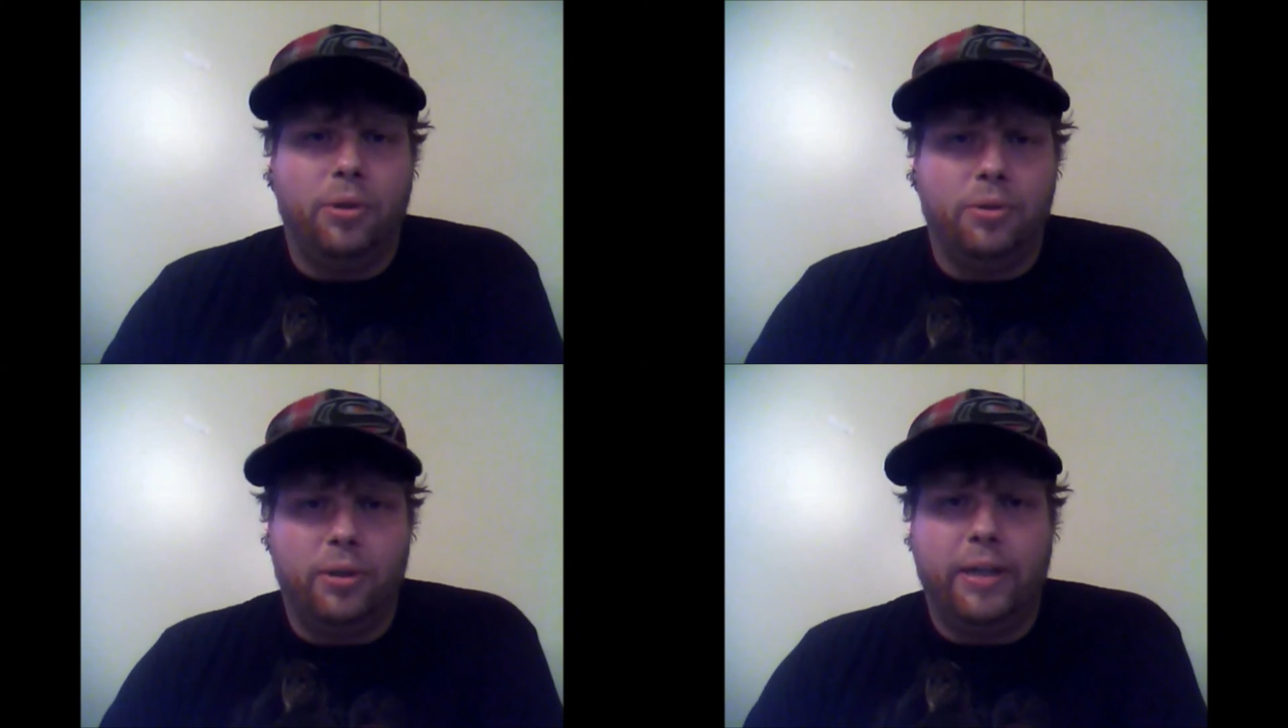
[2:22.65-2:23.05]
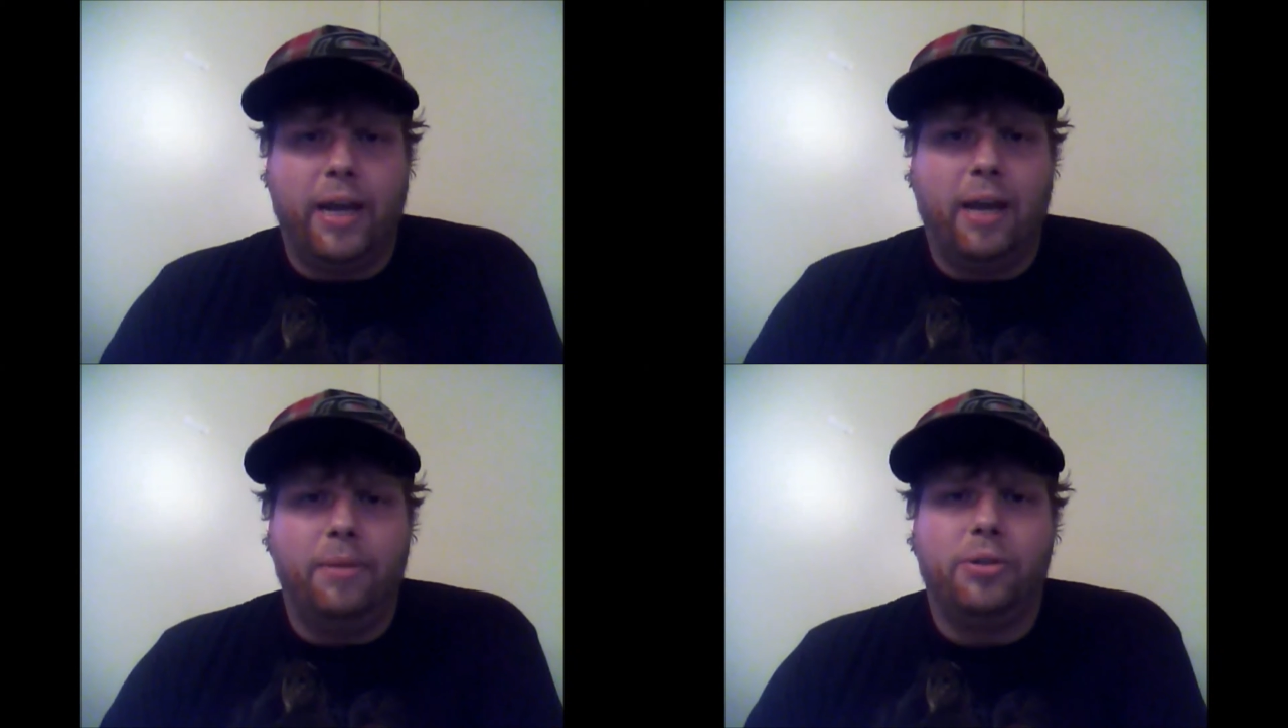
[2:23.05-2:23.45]
usually
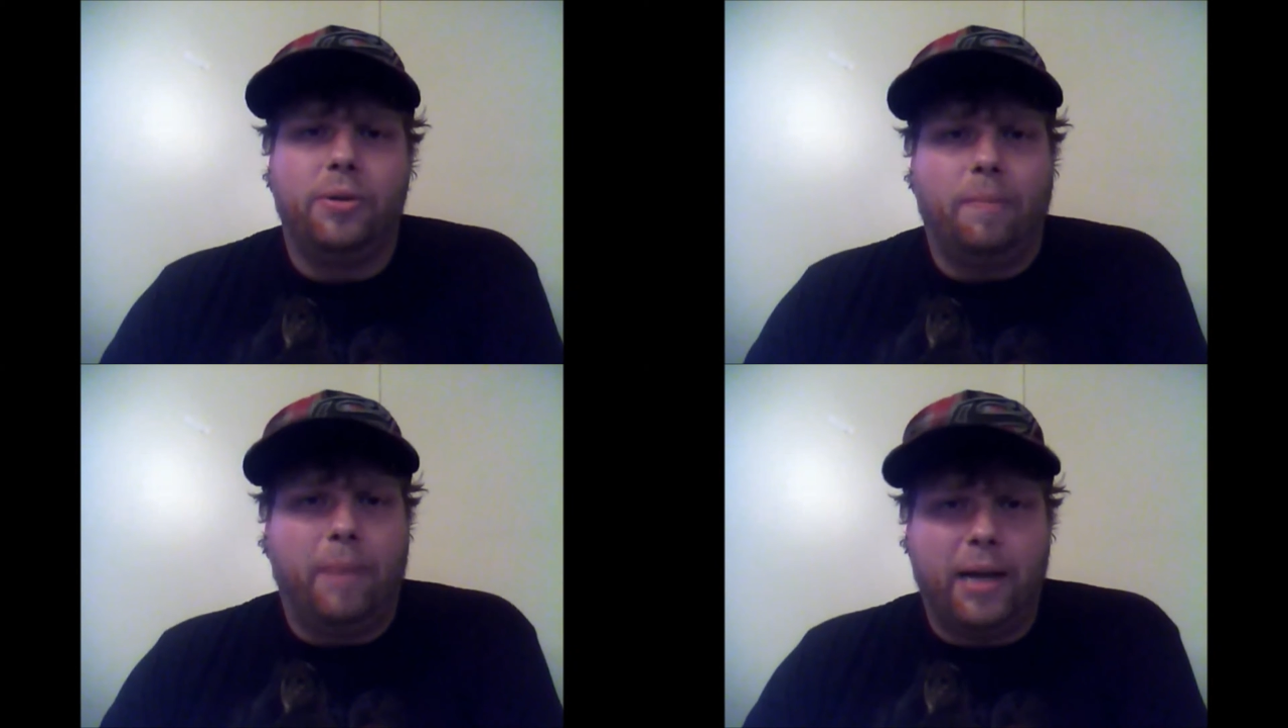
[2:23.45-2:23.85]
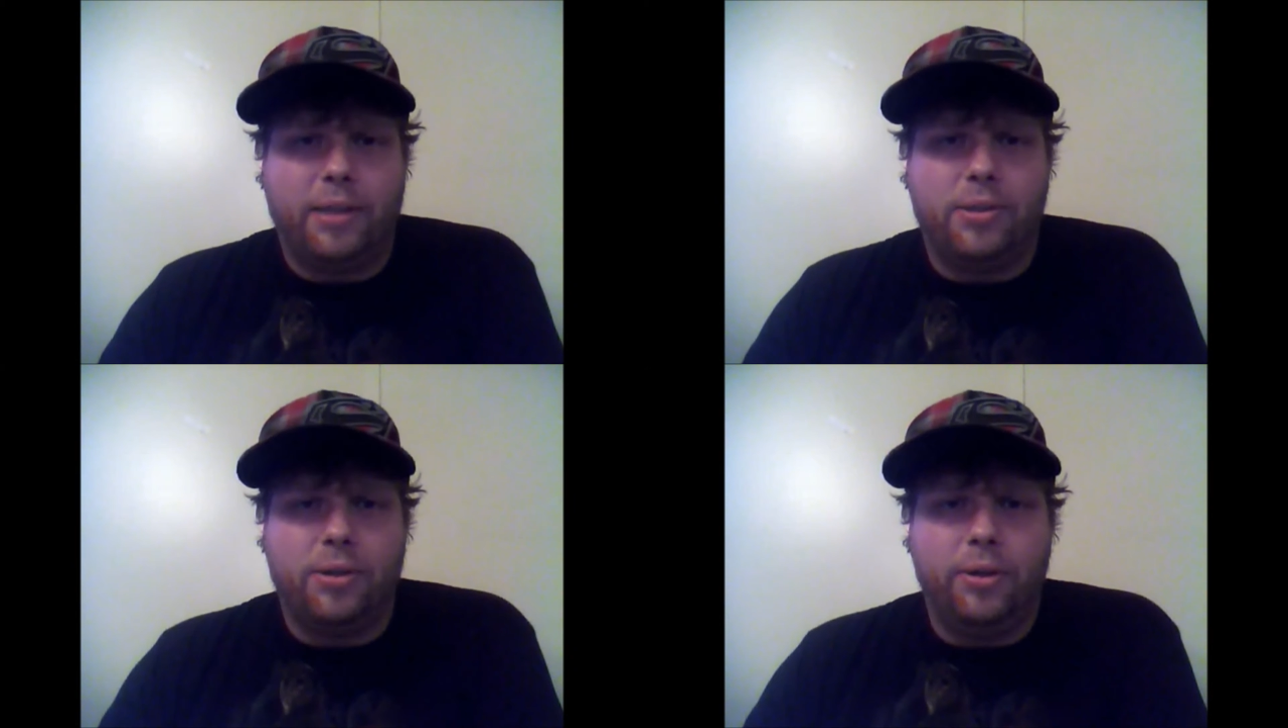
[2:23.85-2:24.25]
damaged or the
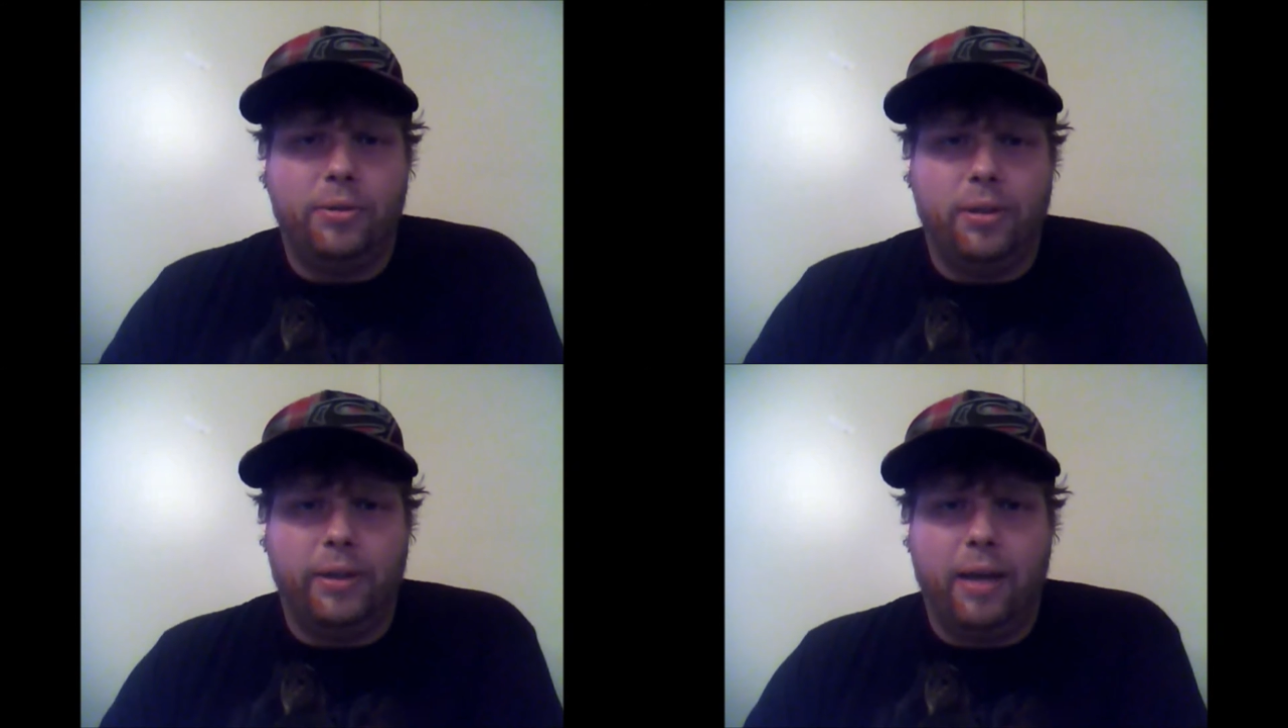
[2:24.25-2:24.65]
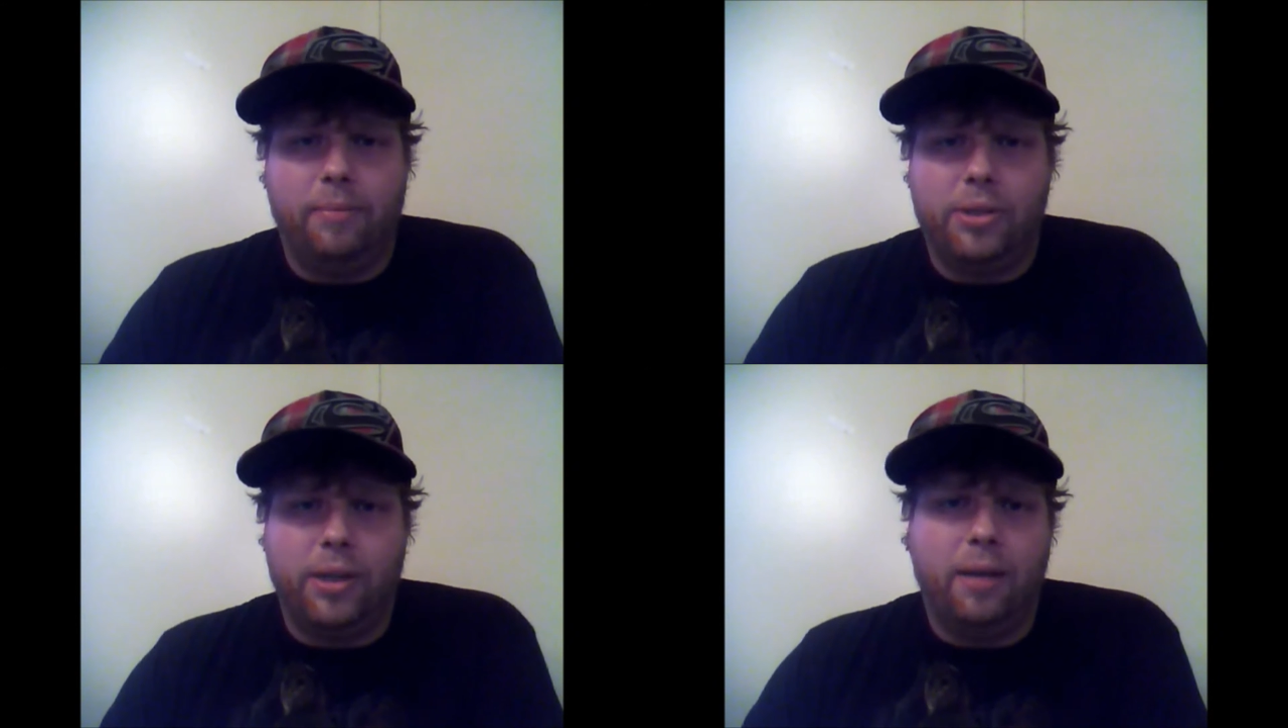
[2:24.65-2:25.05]
boxes are usually
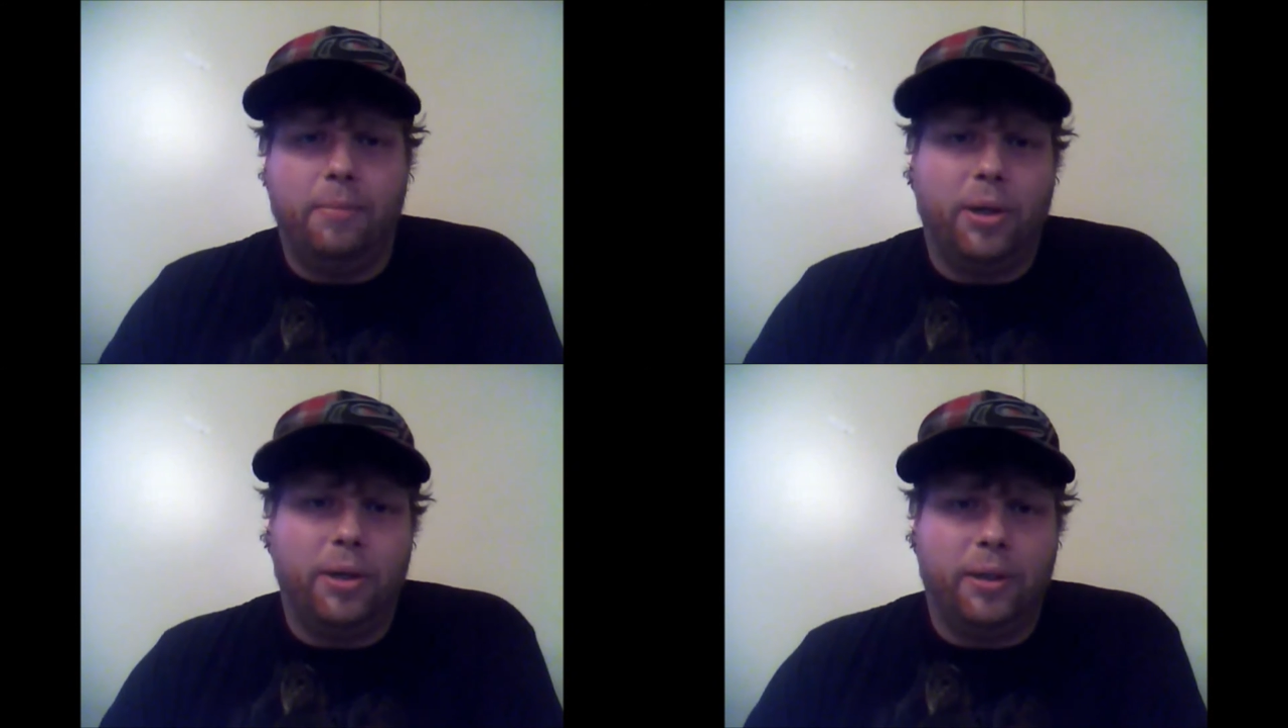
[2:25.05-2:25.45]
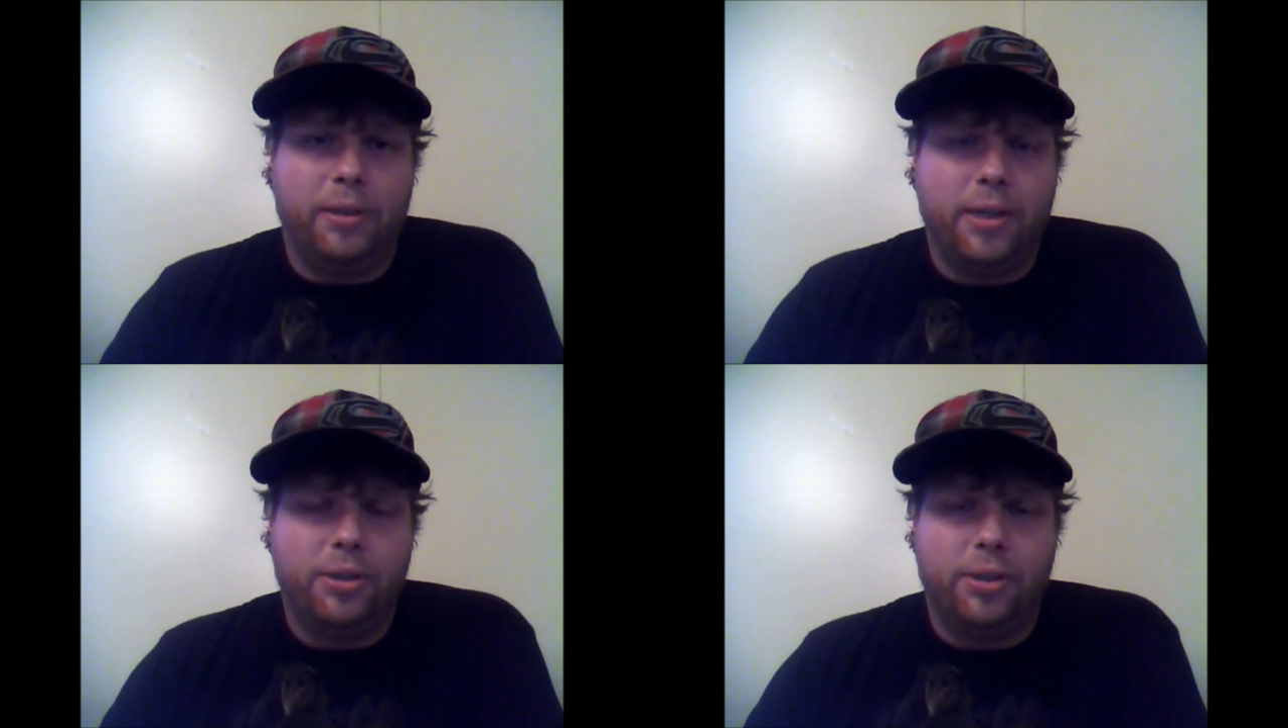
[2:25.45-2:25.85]
damaged. To get them in good
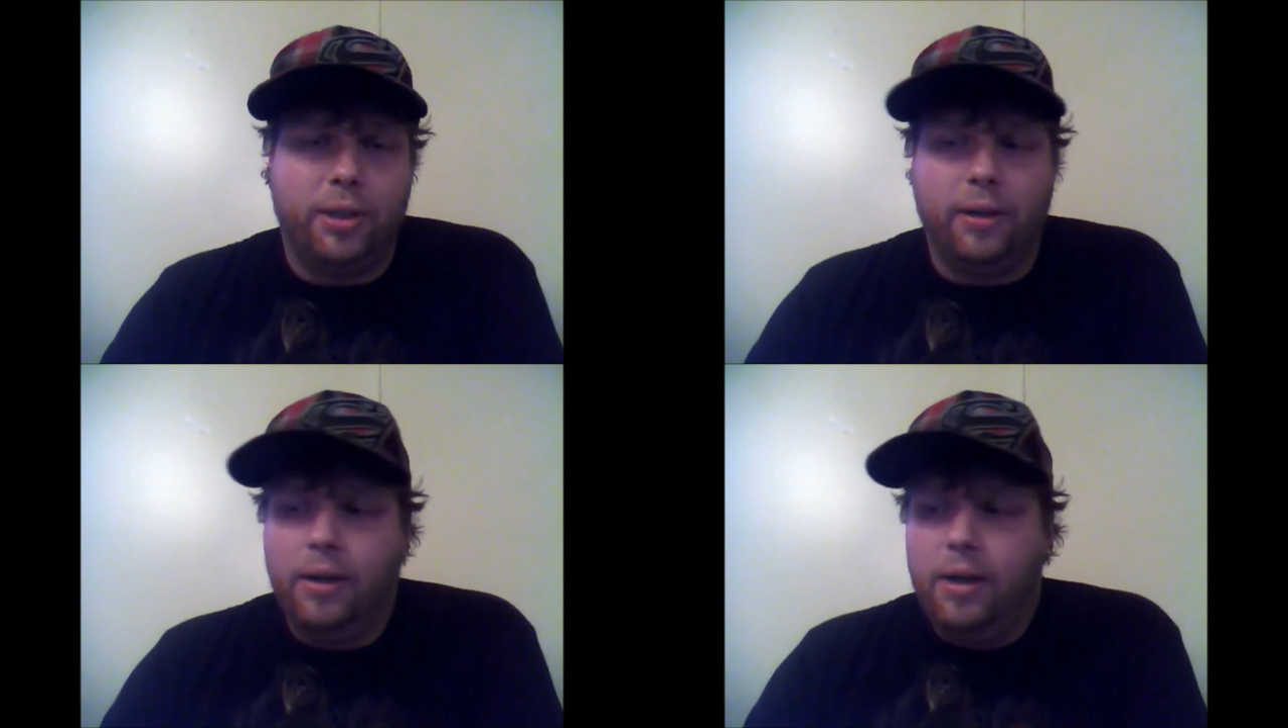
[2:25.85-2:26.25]
condition,